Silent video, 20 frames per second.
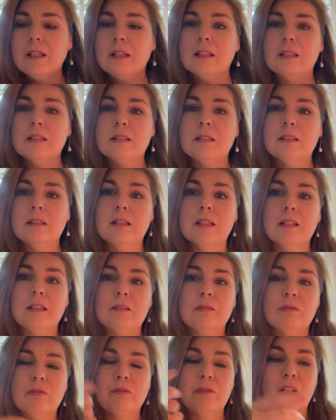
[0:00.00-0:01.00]
in,
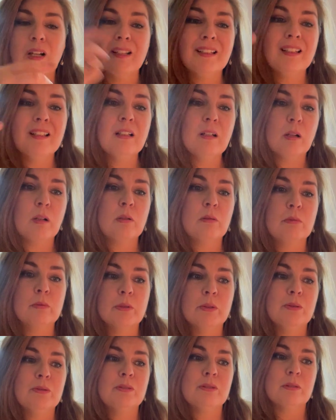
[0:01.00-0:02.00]
in finding our
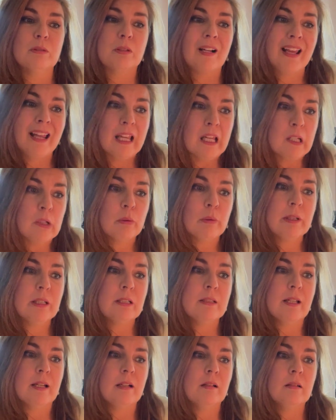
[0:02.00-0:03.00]
roots or
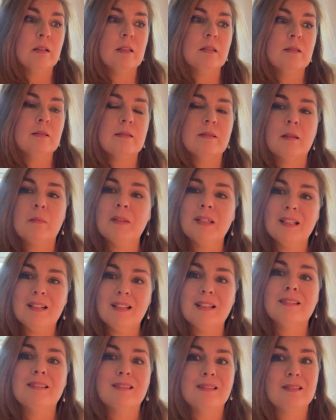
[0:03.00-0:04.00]
anchoring down into something,
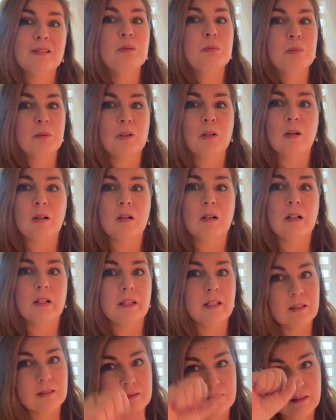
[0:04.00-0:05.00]
it's super hard.
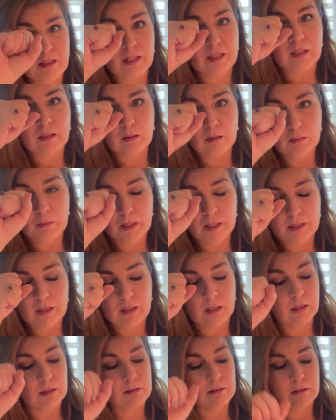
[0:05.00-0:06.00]
It is like, oh my
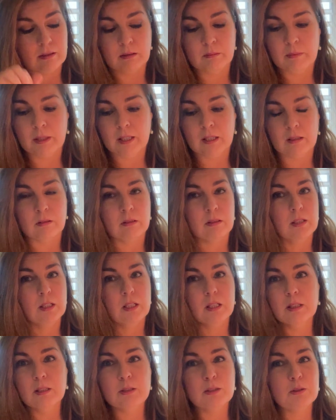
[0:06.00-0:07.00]
God, it's going to make a
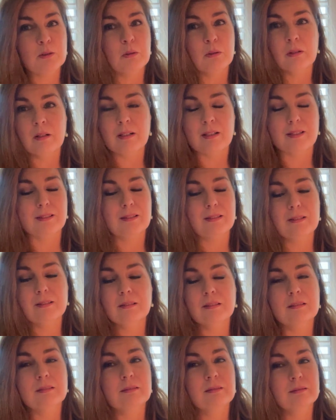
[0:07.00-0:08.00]
Taurus
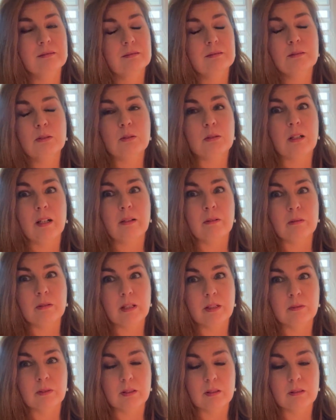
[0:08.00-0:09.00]
cry
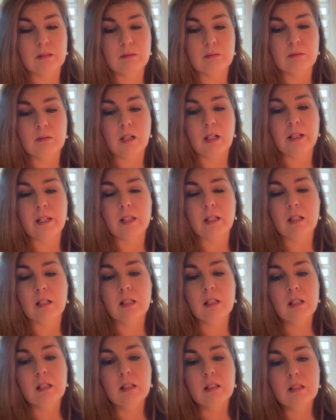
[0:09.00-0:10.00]
river, right?
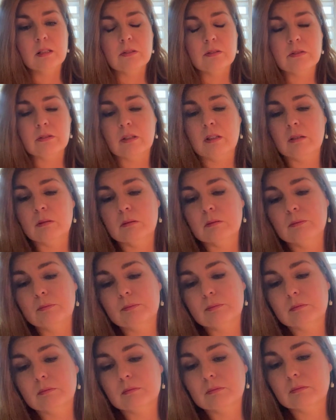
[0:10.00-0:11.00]
So,
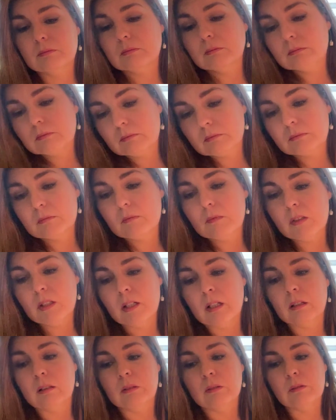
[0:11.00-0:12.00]
you
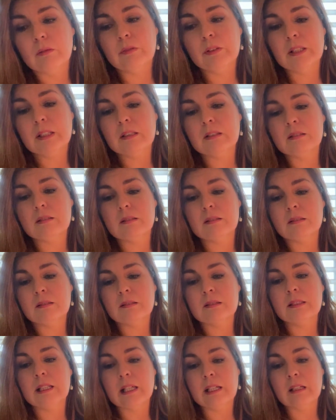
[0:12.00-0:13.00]
know, Venus
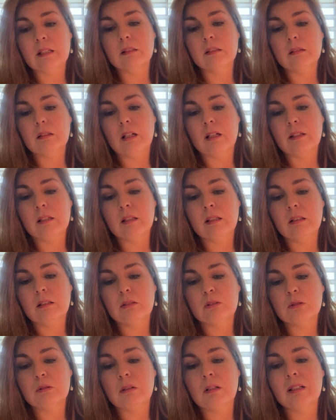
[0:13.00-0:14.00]
is there, I
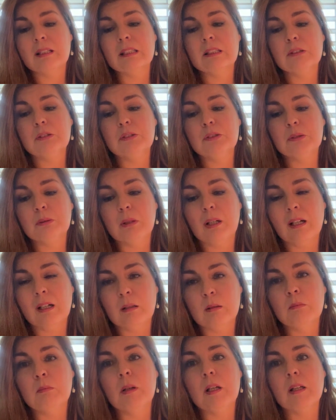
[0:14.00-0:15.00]
think, trying to
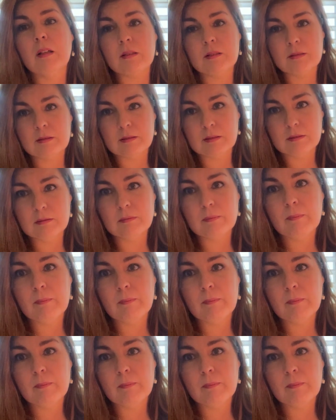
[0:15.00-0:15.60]
help us